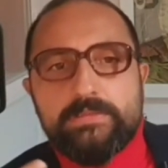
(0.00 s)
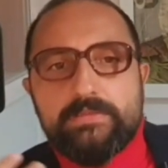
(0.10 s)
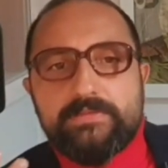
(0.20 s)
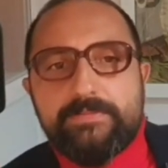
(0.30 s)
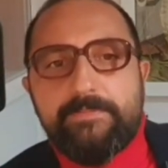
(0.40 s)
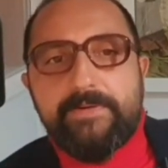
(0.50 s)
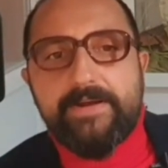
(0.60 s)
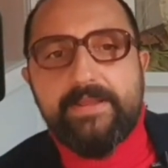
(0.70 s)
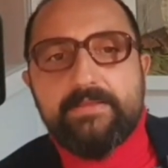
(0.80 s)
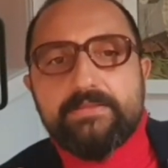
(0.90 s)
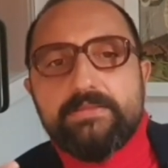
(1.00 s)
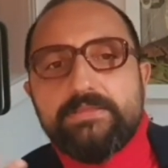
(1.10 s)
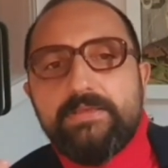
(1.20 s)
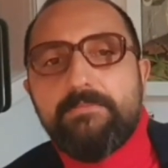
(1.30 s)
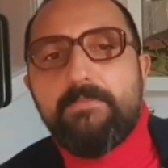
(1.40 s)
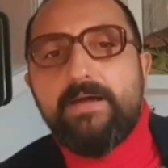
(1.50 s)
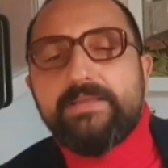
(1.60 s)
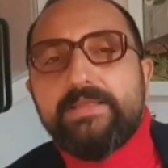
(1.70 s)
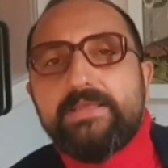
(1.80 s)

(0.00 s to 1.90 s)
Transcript: spread in money